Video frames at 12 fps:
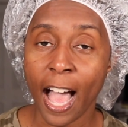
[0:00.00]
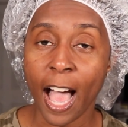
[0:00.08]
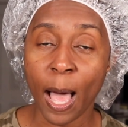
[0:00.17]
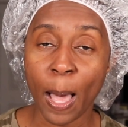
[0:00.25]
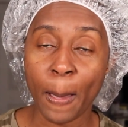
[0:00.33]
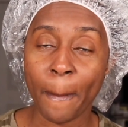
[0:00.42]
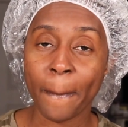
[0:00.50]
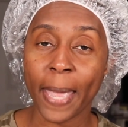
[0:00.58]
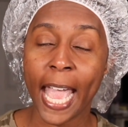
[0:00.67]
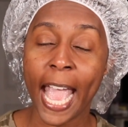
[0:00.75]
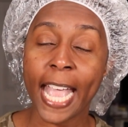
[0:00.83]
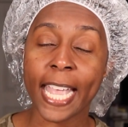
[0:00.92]

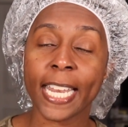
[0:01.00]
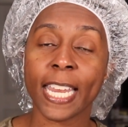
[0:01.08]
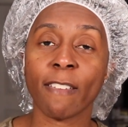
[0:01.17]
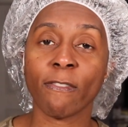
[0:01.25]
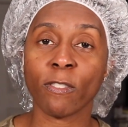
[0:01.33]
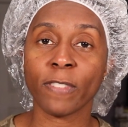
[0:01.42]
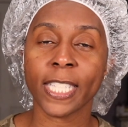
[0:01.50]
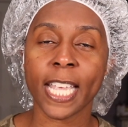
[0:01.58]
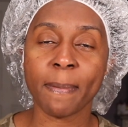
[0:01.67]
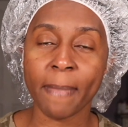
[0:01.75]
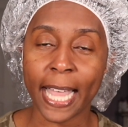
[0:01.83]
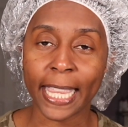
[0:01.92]
And if you've
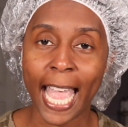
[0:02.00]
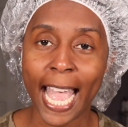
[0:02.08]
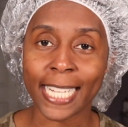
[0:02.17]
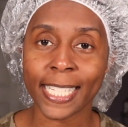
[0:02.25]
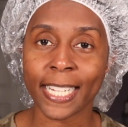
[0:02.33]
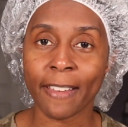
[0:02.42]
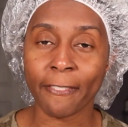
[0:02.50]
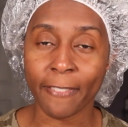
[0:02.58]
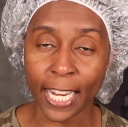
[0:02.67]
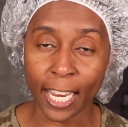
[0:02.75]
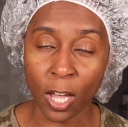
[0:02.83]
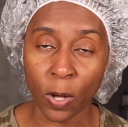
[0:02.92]
seen my last
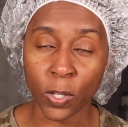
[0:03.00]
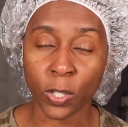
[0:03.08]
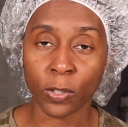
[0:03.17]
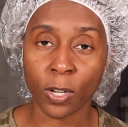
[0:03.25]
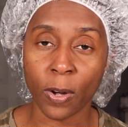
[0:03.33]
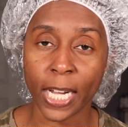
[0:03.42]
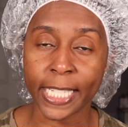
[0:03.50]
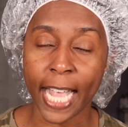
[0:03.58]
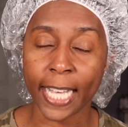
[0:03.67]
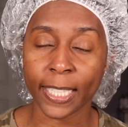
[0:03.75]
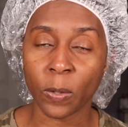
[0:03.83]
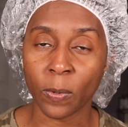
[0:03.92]
video, you'll know
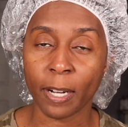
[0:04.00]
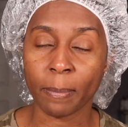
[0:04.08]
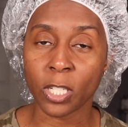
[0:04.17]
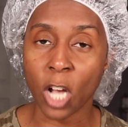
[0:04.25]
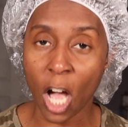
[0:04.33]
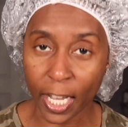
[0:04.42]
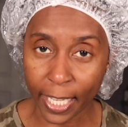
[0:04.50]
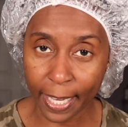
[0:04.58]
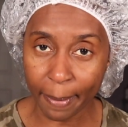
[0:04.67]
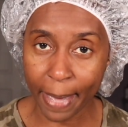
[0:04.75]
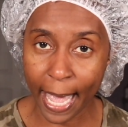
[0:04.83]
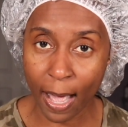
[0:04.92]
exactly what I'm
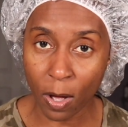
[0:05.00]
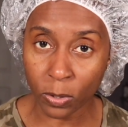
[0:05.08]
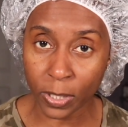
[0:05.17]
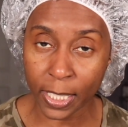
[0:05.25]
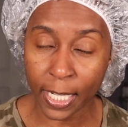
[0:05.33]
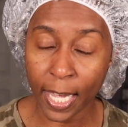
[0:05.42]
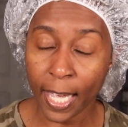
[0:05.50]
talking about.